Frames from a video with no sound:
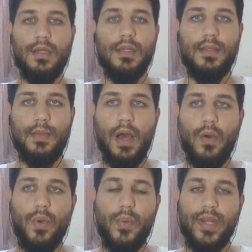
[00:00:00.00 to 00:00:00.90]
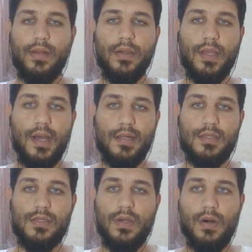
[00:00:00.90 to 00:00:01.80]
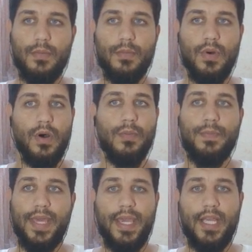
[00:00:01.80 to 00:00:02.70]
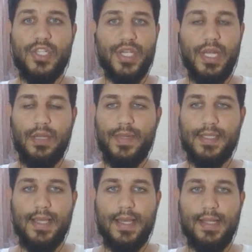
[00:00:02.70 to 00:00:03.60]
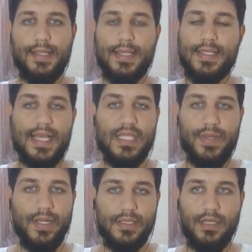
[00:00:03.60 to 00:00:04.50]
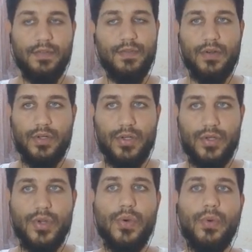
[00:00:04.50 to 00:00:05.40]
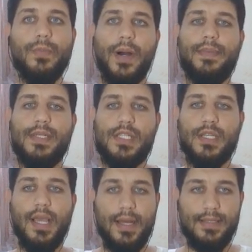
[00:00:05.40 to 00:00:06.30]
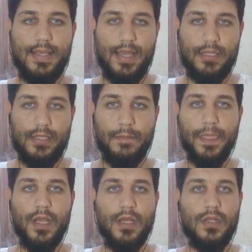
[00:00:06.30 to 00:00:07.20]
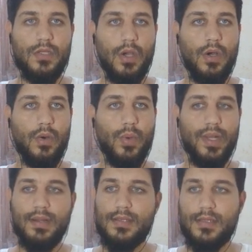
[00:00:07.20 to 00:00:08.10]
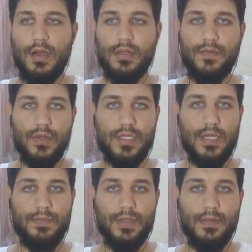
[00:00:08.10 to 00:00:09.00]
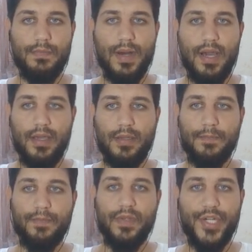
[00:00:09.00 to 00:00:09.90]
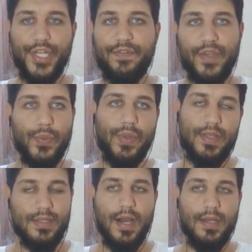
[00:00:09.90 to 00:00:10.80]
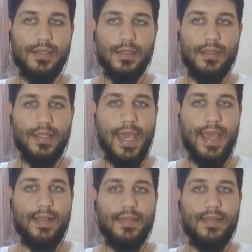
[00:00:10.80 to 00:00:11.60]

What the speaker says: Now we want to look at some on-page element and accessibility for new published content. So we're going to start, for example, by reviewing the title and